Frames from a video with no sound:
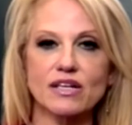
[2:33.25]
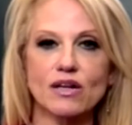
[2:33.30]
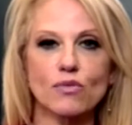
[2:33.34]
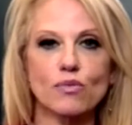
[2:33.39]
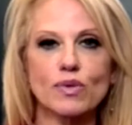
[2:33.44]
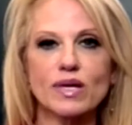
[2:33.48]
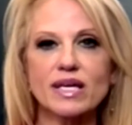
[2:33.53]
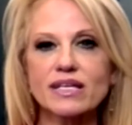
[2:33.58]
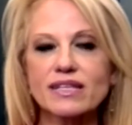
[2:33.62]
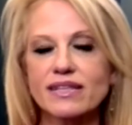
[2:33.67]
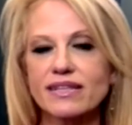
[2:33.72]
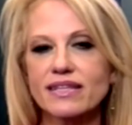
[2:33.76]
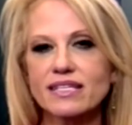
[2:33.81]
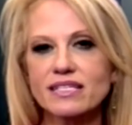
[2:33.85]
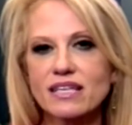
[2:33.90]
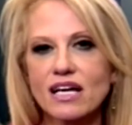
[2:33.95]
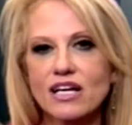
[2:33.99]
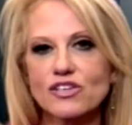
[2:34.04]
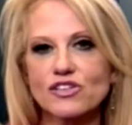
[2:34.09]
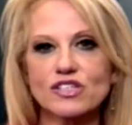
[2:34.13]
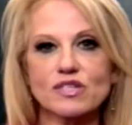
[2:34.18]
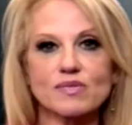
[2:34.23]
You know, we this
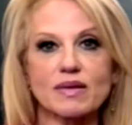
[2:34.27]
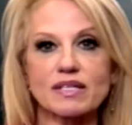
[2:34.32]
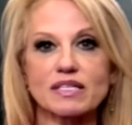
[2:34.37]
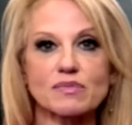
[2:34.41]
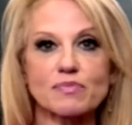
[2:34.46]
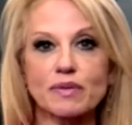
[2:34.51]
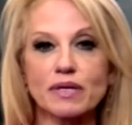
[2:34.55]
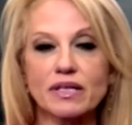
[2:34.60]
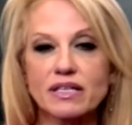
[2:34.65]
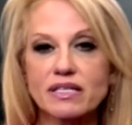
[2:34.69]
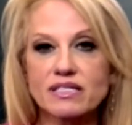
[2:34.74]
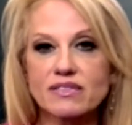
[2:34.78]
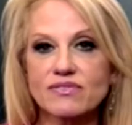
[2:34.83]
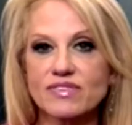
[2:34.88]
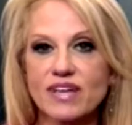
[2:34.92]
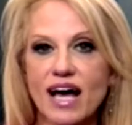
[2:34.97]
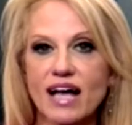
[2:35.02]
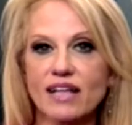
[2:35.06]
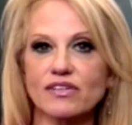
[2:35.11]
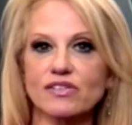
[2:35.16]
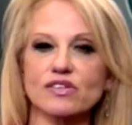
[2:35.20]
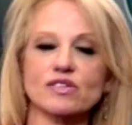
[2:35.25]
country spends billions of
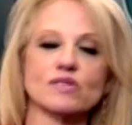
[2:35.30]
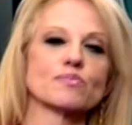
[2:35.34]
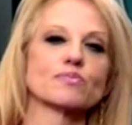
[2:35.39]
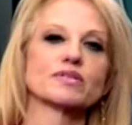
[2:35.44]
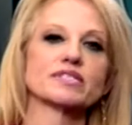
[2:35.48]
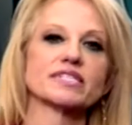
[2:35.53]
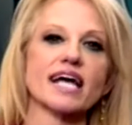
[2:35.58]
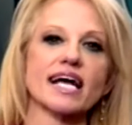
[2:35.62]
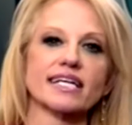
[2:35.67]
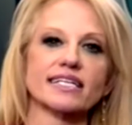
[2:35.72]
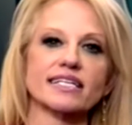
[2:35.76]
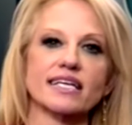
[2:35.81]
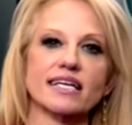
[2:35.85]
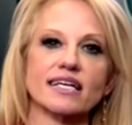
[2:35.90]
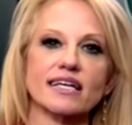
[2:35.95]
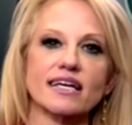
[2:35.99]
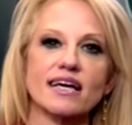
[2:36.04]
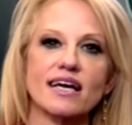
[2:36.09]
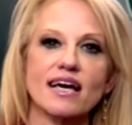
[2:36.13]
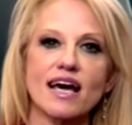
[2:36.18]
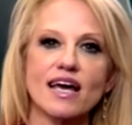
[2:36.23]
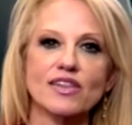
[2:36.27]
dollars
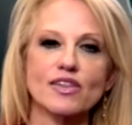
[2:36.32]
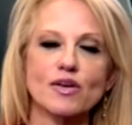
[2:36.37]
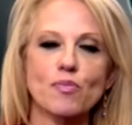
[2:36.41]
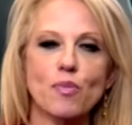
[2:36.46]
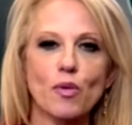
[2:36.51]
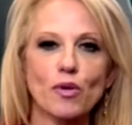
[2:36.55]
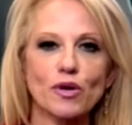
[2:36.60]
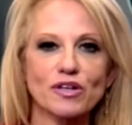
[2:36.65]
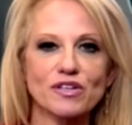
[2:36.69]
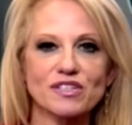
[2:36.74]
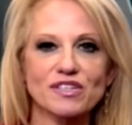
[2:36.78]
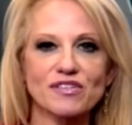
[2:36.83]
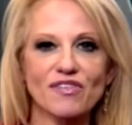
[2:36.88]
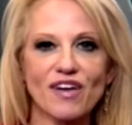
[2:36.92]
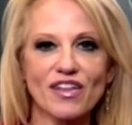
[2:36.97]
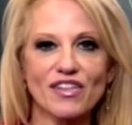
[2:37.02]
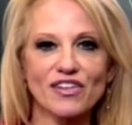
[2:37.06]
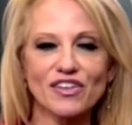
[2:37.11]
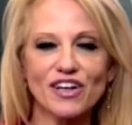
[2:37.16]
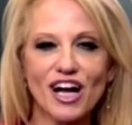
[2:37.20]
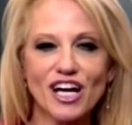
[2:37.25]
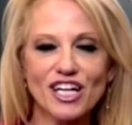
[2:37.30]
protecting the borders of
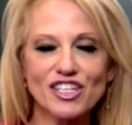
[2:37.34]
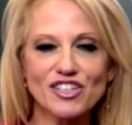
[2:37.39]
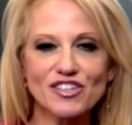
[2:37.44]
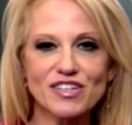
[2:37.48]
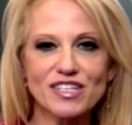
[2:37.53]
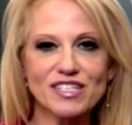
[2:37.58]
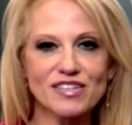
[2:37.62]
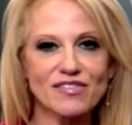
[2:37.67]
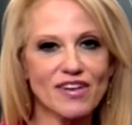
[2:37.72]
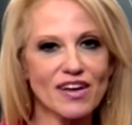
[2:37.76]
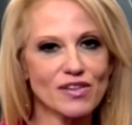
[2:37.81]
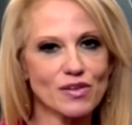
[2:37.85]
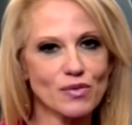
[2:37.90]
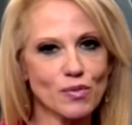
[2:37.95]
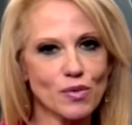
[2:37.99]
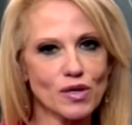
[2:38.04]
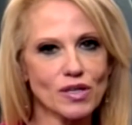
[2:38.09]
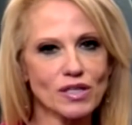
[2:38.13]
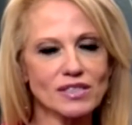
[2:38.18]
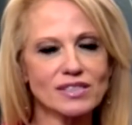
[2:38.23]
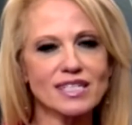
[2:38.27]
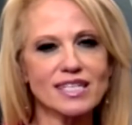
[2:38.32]
other countries around the
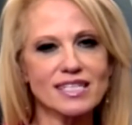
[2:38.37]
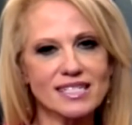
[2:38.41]
world.